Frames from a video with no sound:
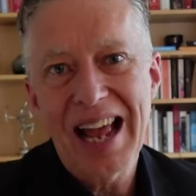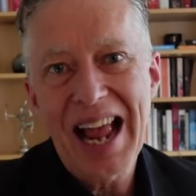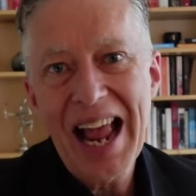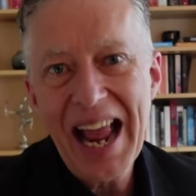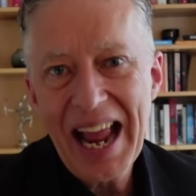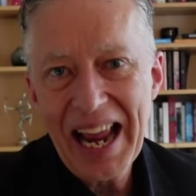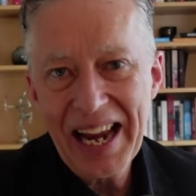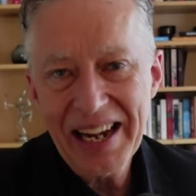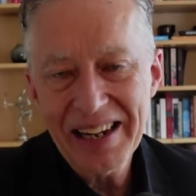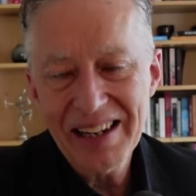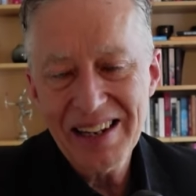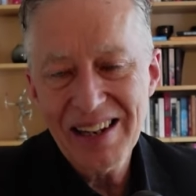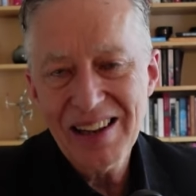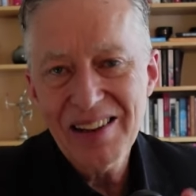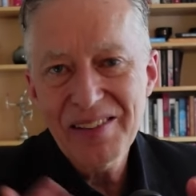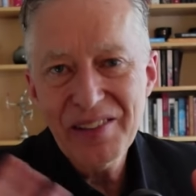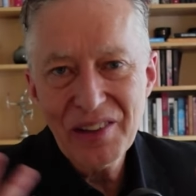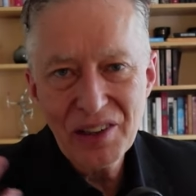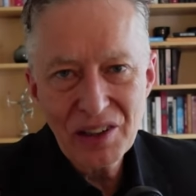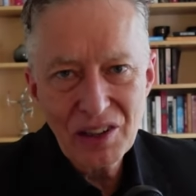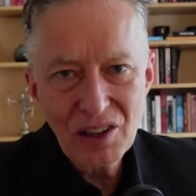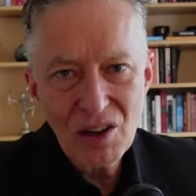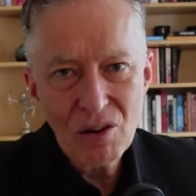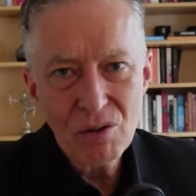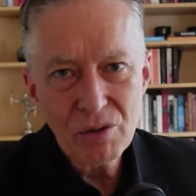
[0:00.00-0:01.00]
and the
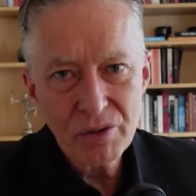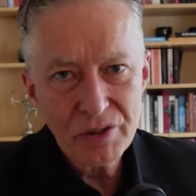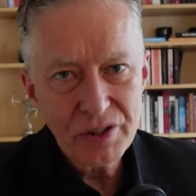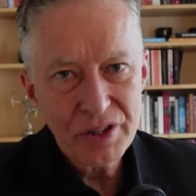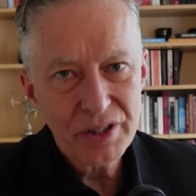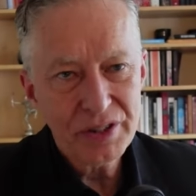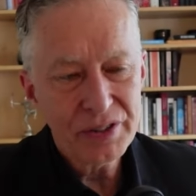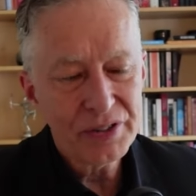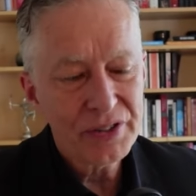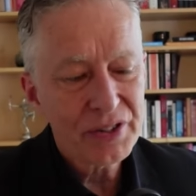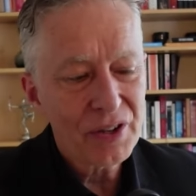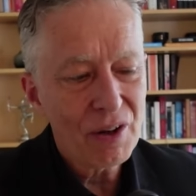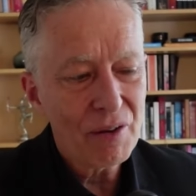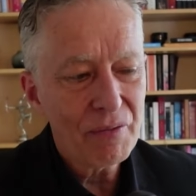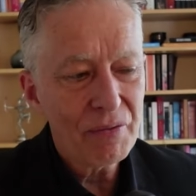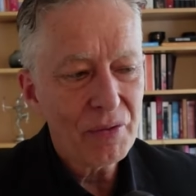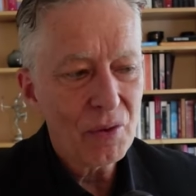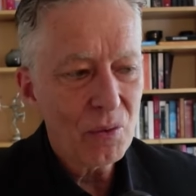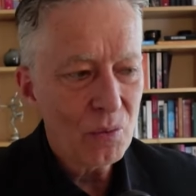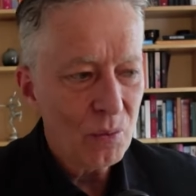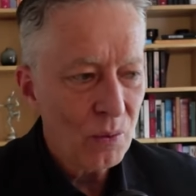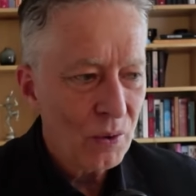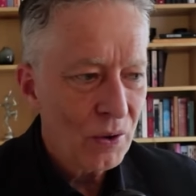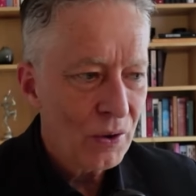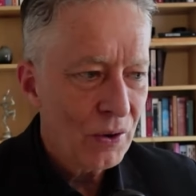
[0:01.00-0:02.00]
cultures of the
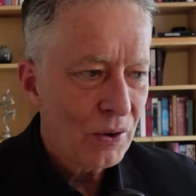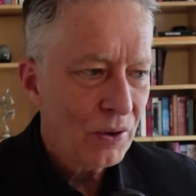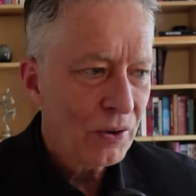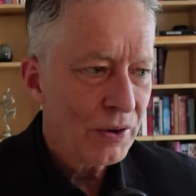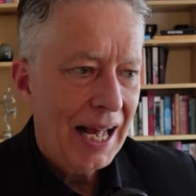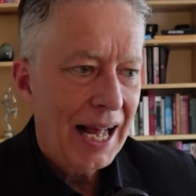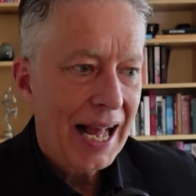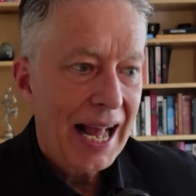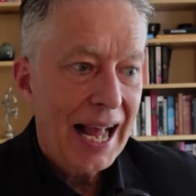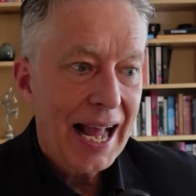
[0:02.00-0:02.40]
world.